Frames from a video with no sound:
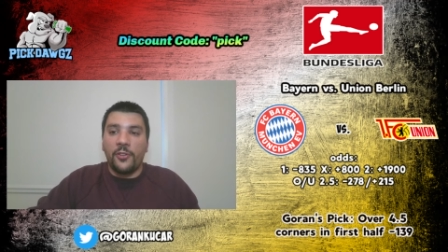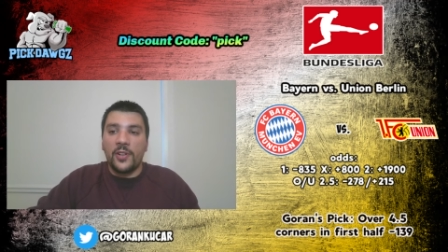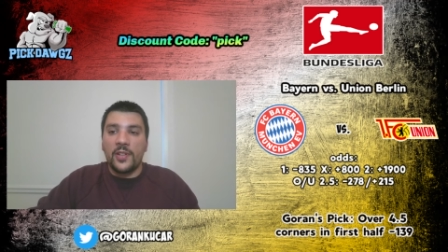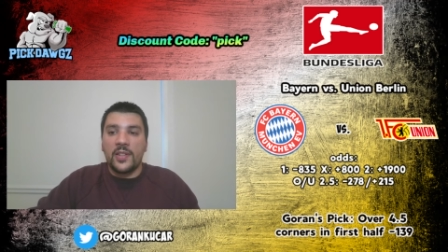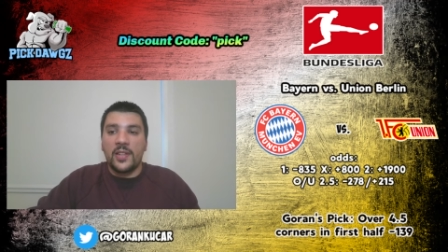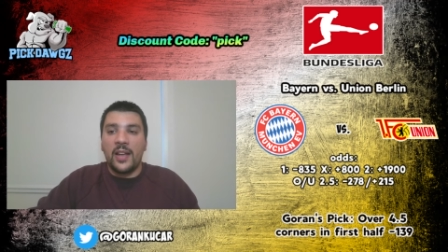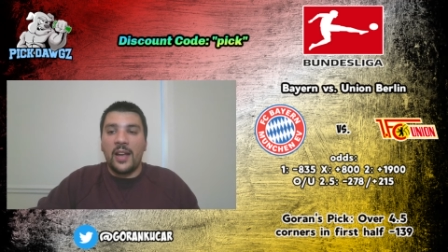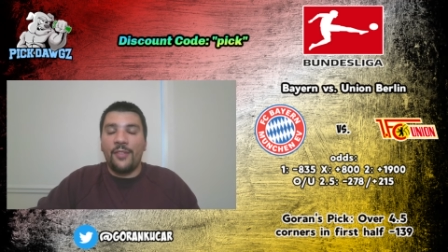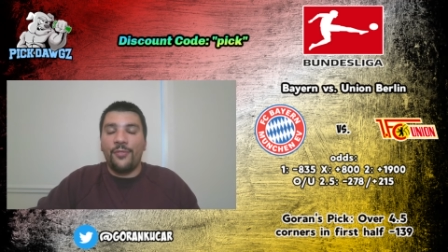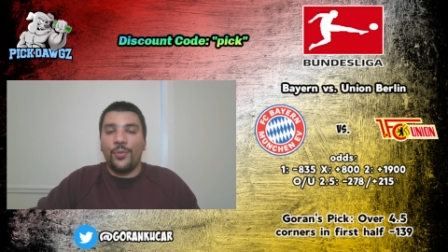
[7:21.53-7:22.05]

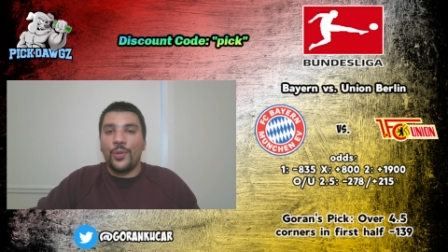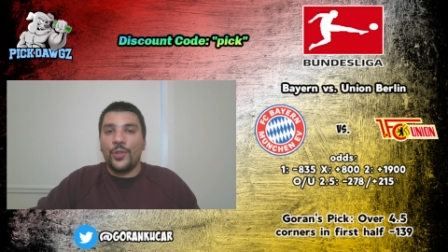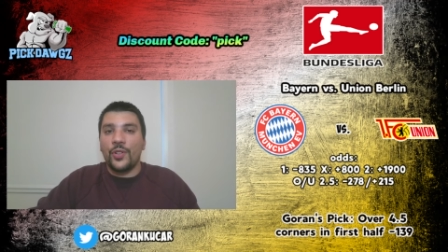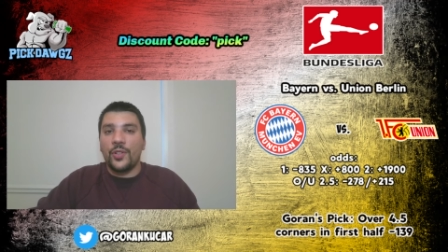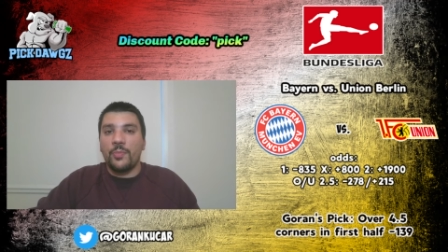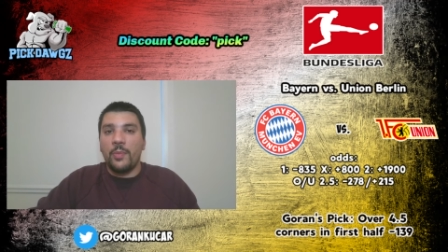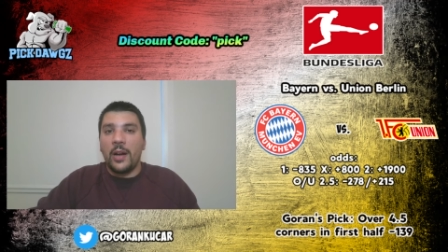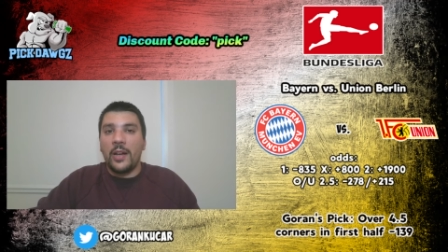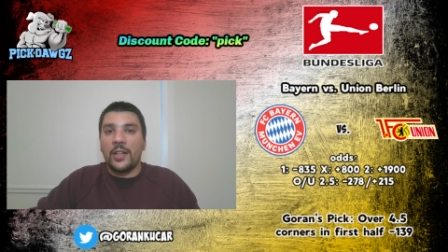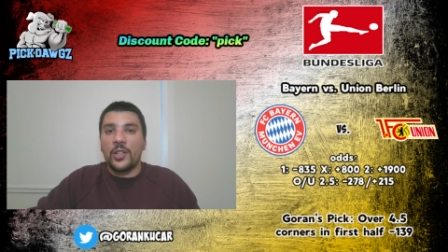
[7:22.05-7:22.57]
first half, which
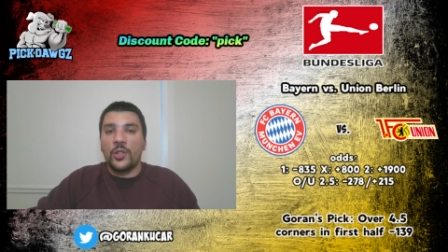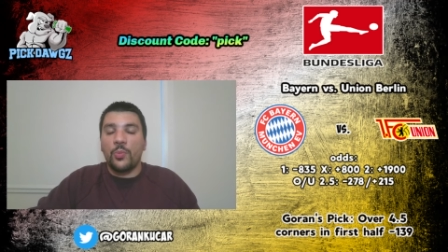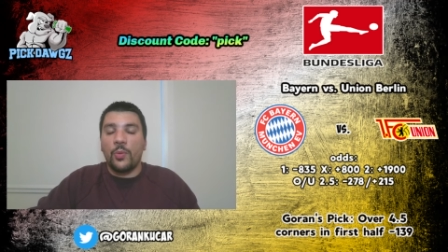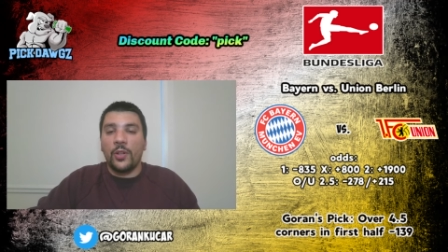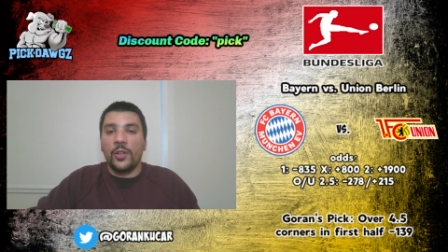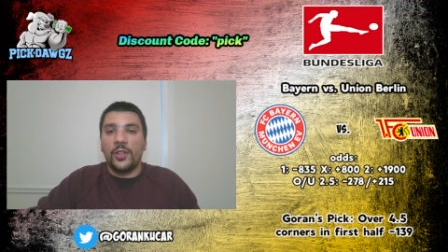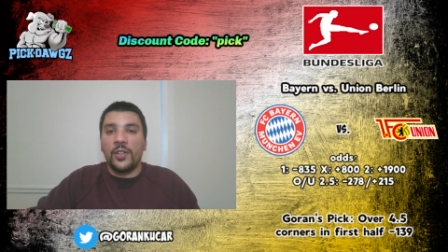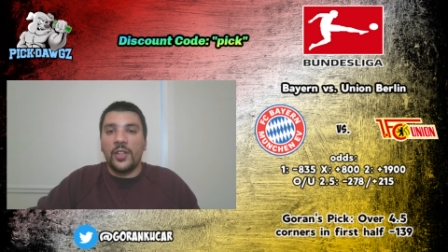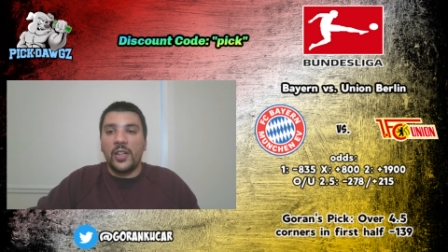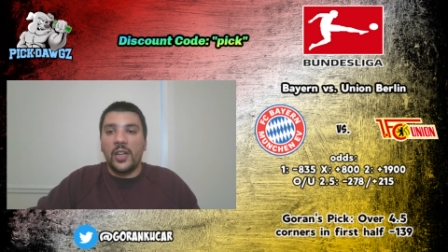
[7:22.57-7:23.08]
is minus
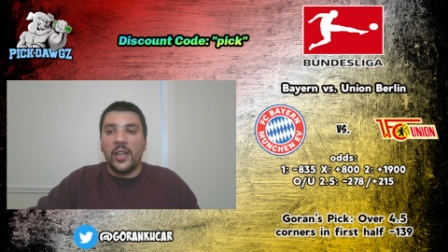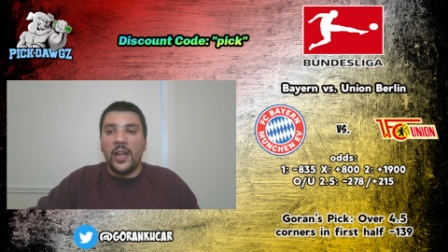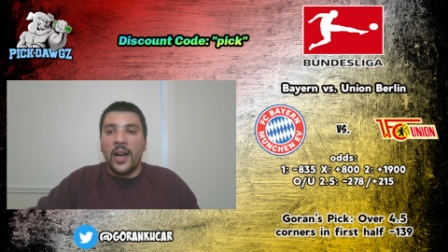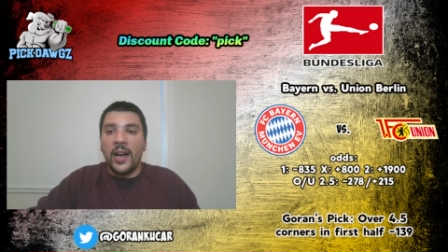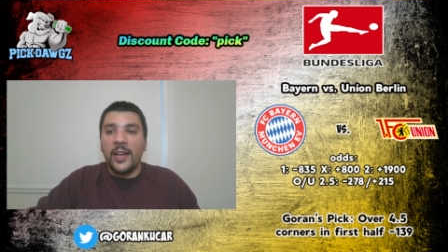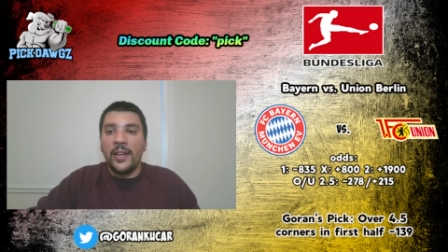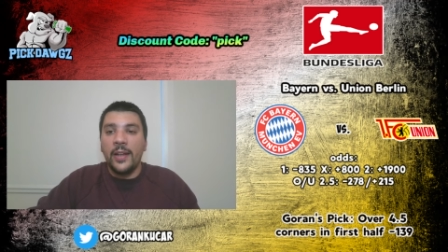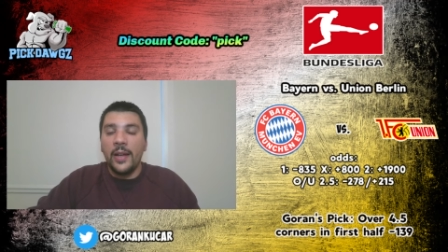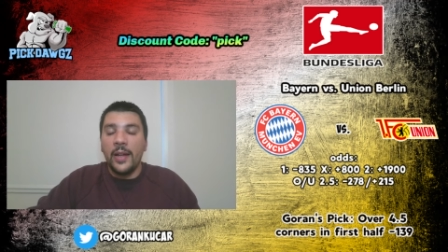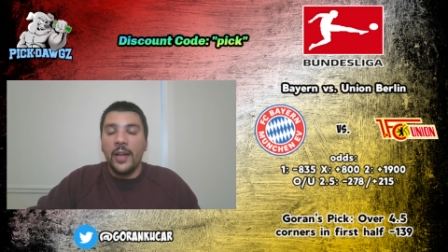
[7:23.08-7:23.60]

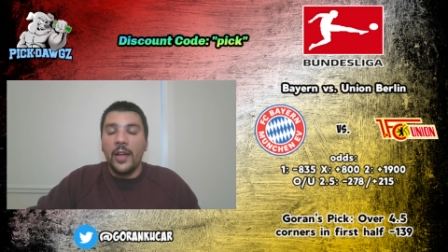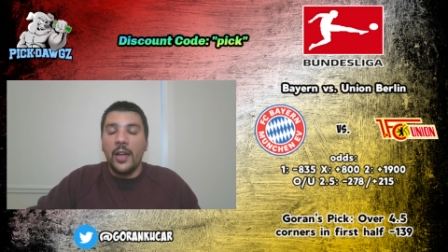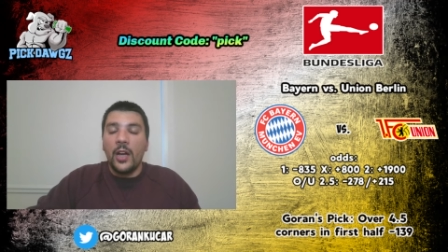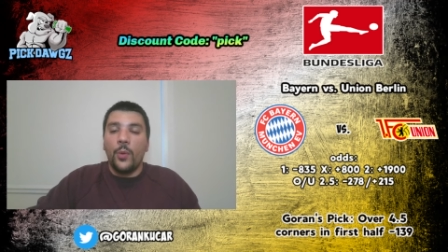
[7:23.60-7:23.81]
139.